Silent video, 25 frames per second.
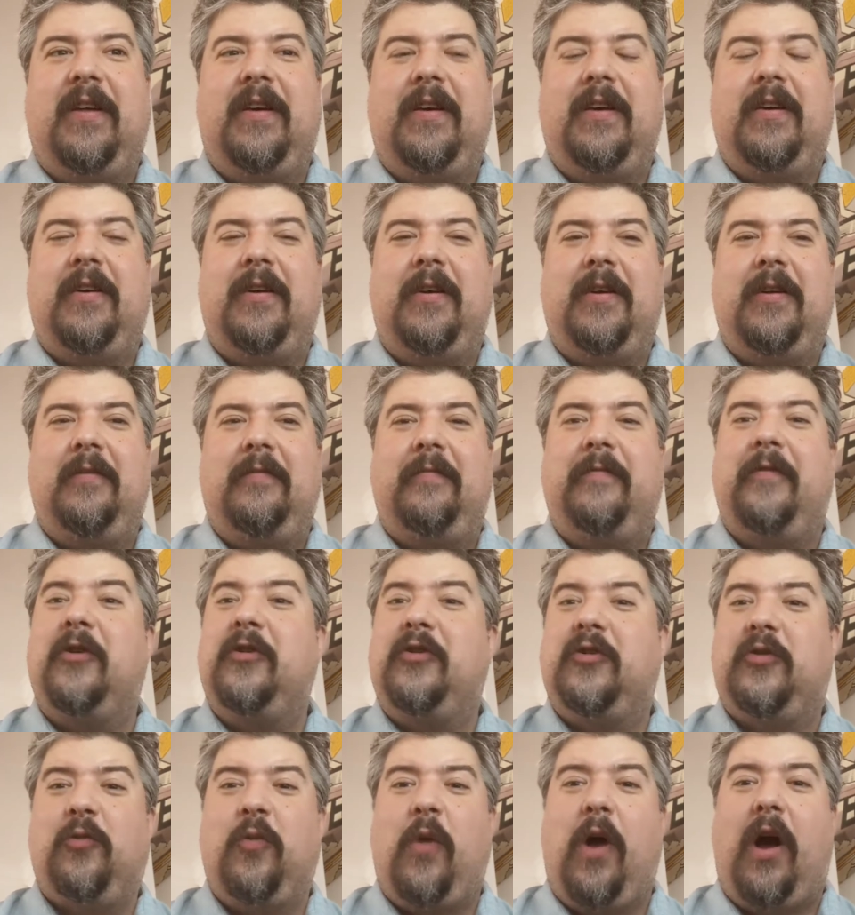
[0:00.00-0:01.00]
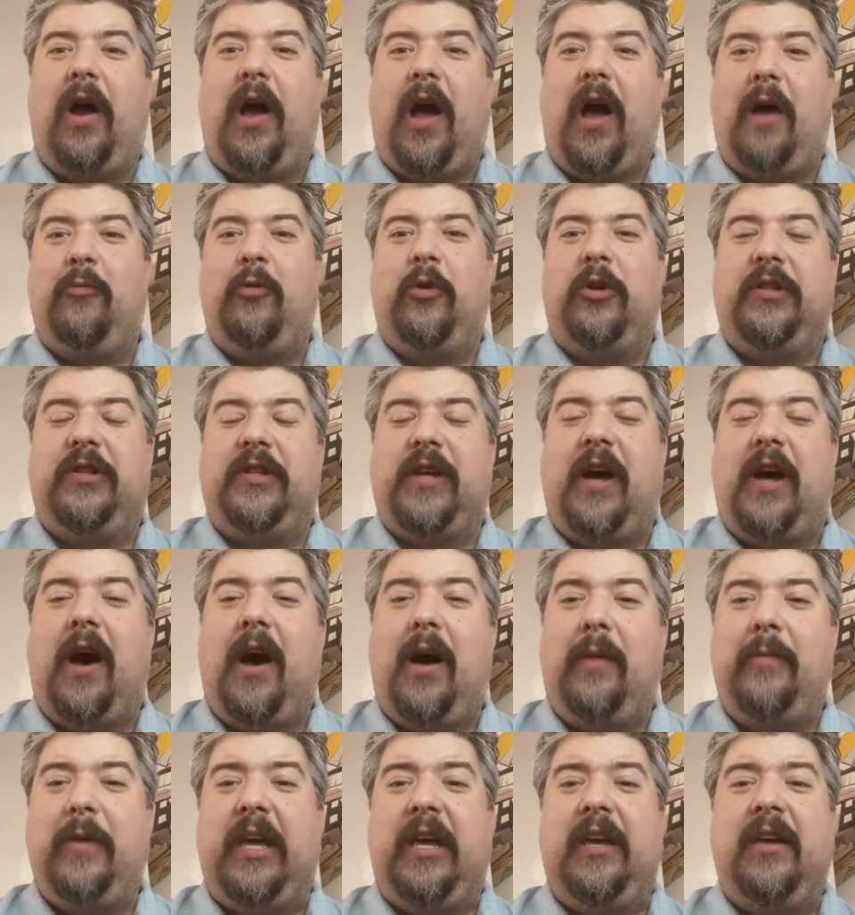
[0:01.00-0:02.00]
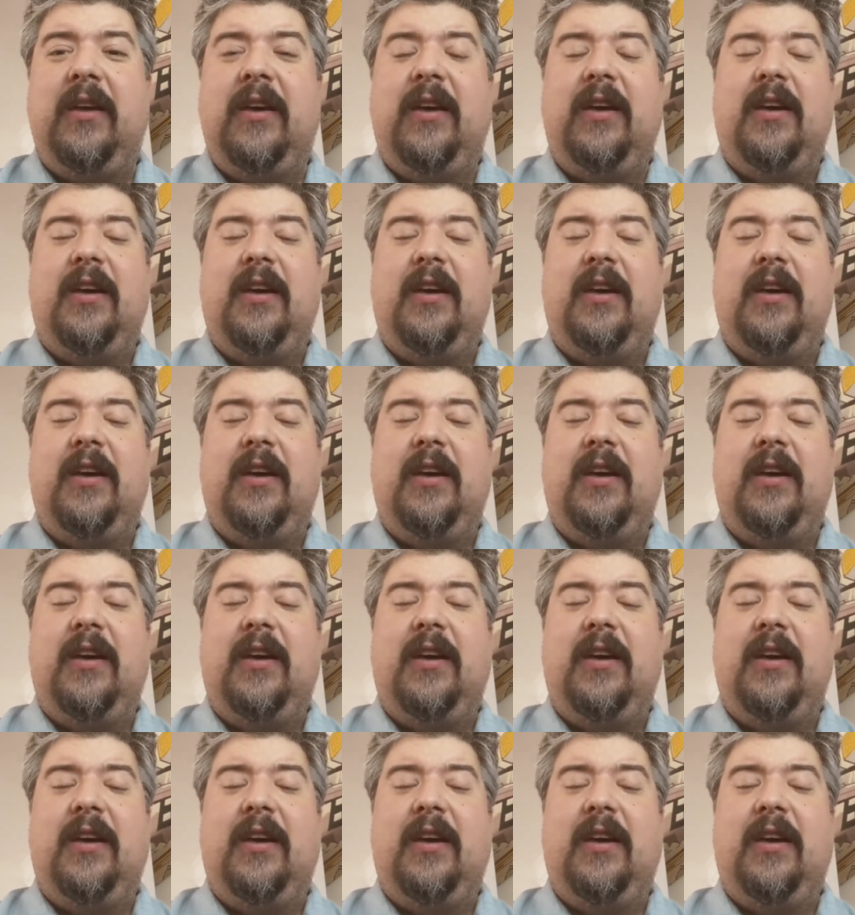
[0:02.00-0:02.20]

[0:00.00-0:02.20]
the first rock opera, Tommy,